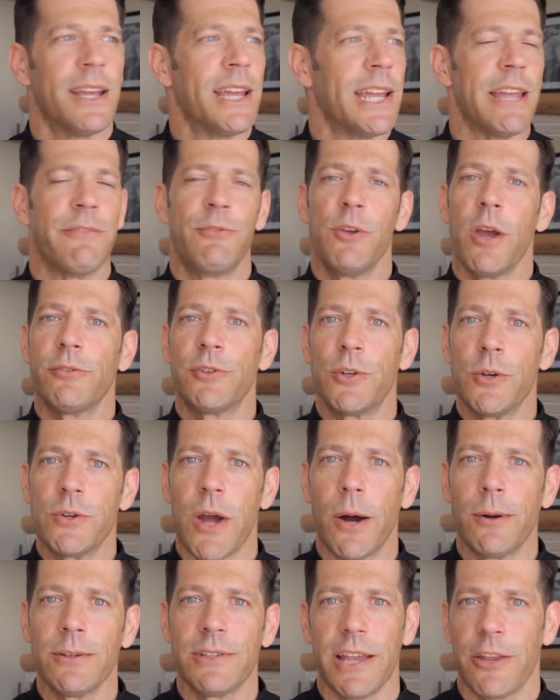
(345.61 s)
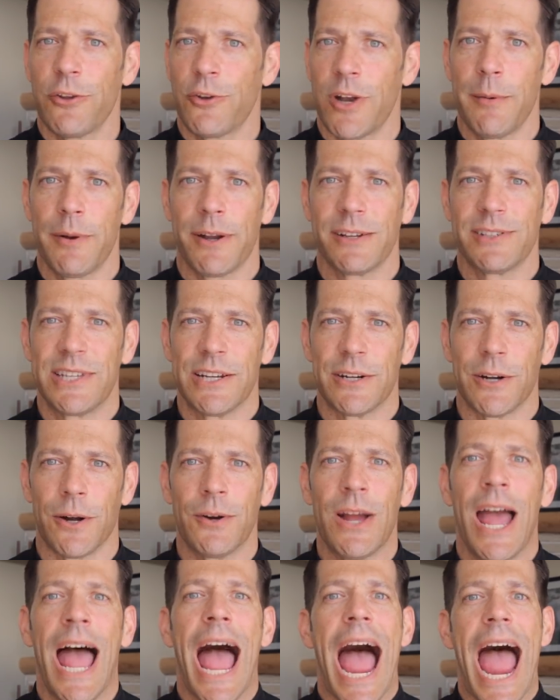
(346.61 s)
If you have two coats and your neighbor has zero,
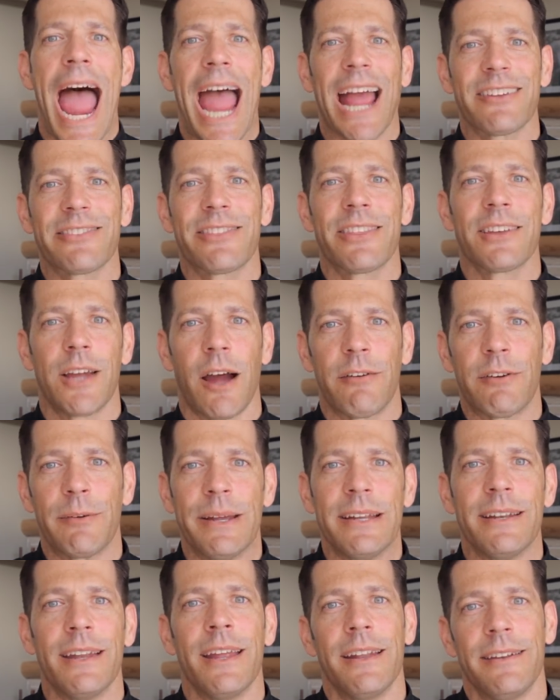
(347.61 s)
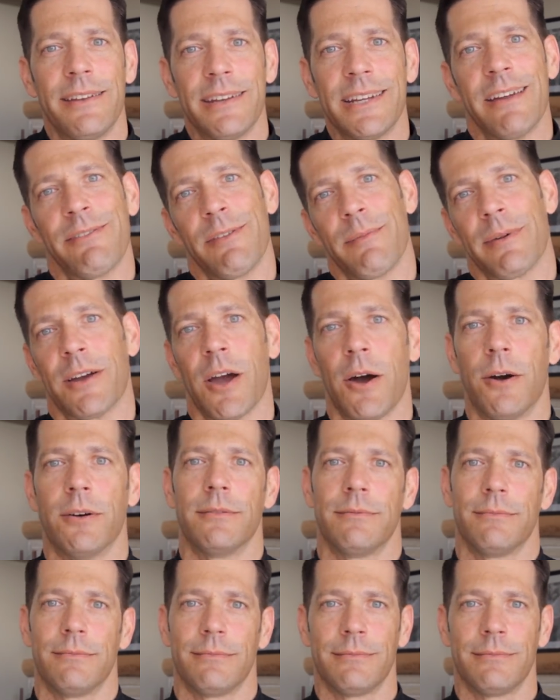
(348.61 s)
ask the government to give them a coat.